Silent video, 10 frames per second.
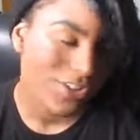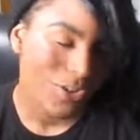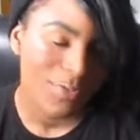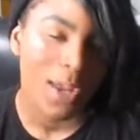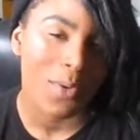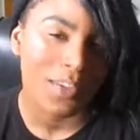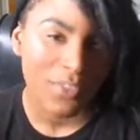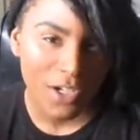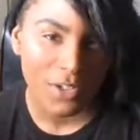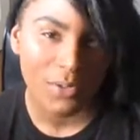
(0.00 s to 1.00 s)
And she was like, what the
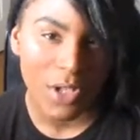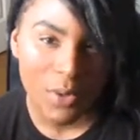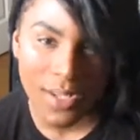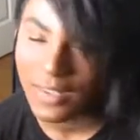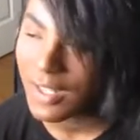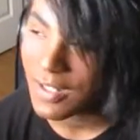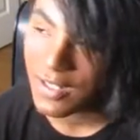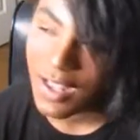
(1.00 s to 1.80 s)
fuck are you doing? La la